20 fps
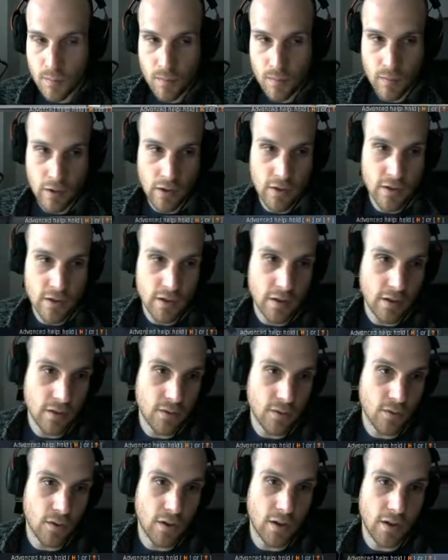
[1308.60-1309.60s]
music,
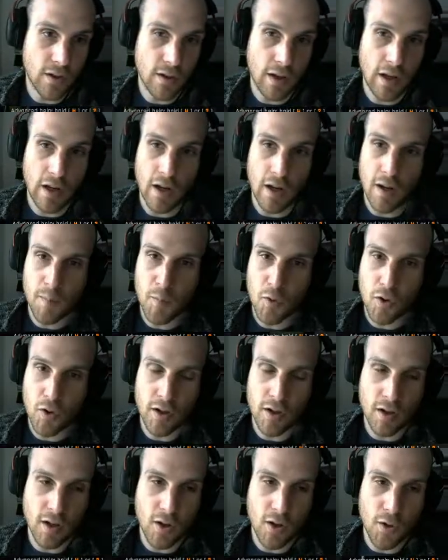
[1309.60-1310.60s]
not got any. Yeah, I'm not going
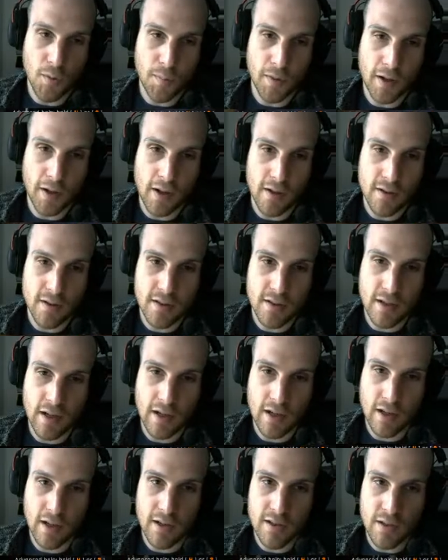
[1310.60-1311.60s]
to go up that
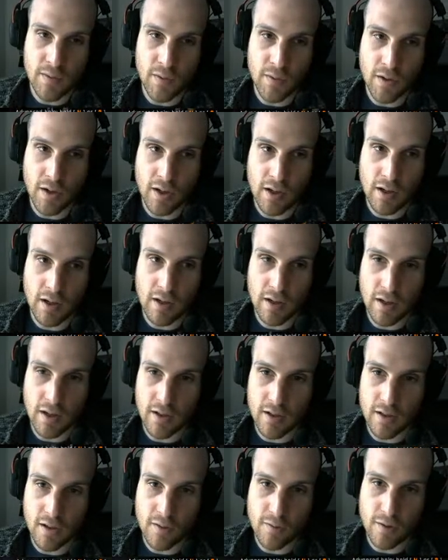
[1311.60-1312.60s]
staircase. I feel like I can't get a
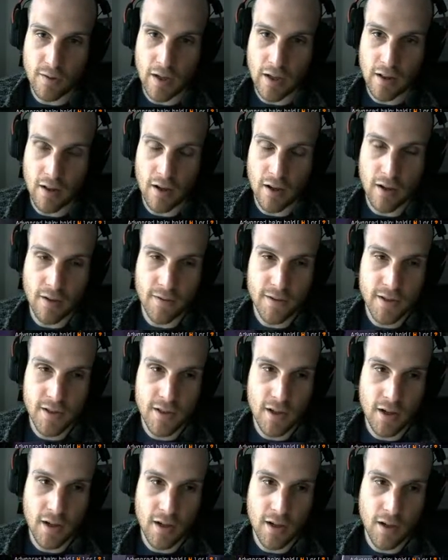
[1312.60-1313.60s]
direct line of
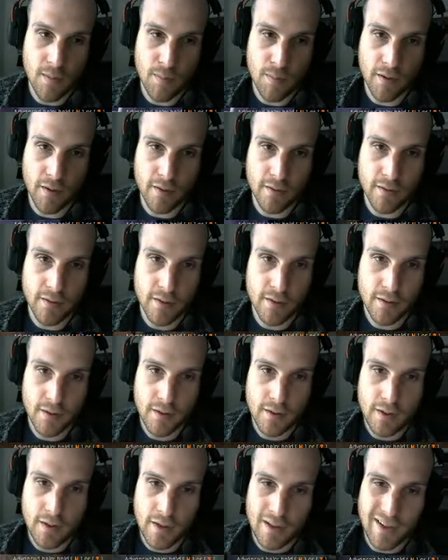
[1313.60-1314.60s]
sight up it.
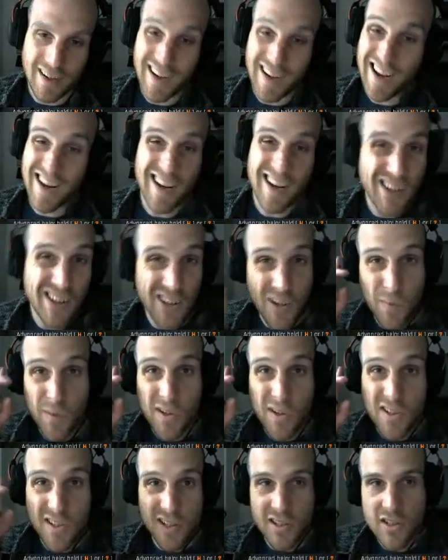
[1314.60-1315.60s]
I can't hear any
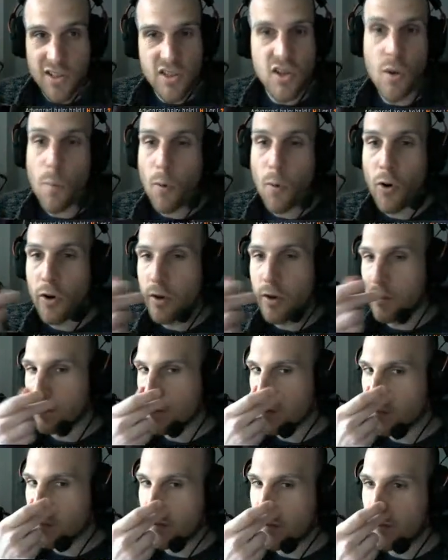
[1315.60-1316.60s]
music, so there's no point,
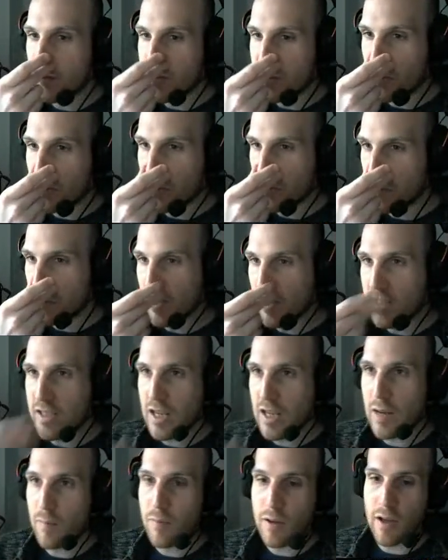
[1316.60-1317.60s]
right? If there's not going to be a
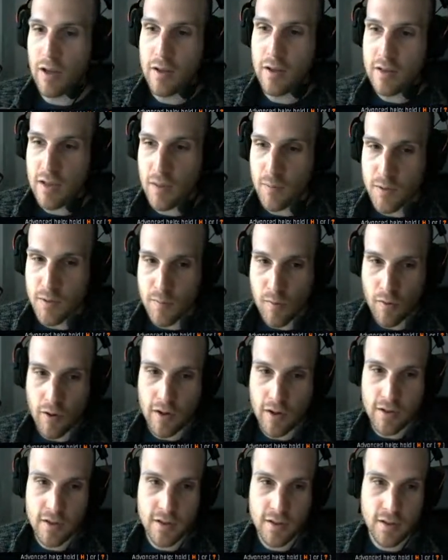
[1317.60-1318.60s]
tape there to help us
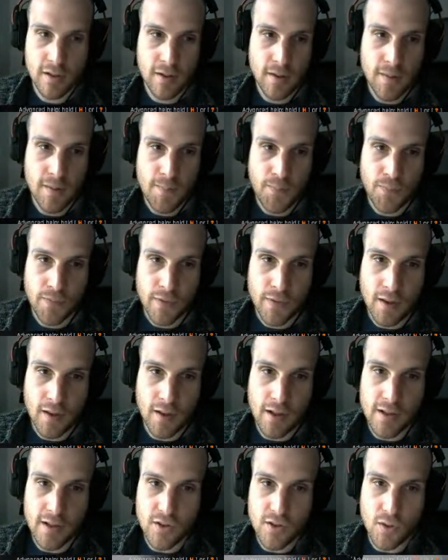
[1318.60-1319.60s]
progress,
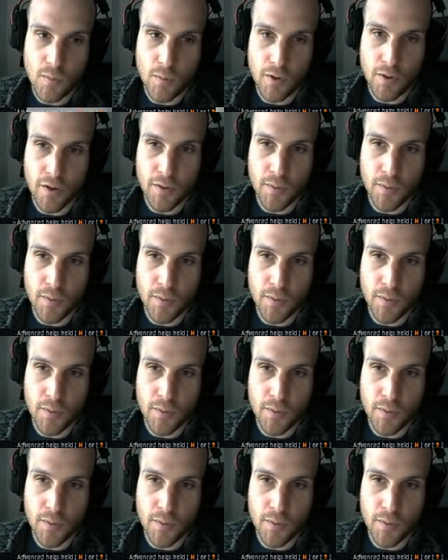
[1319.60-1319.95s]
let's not bother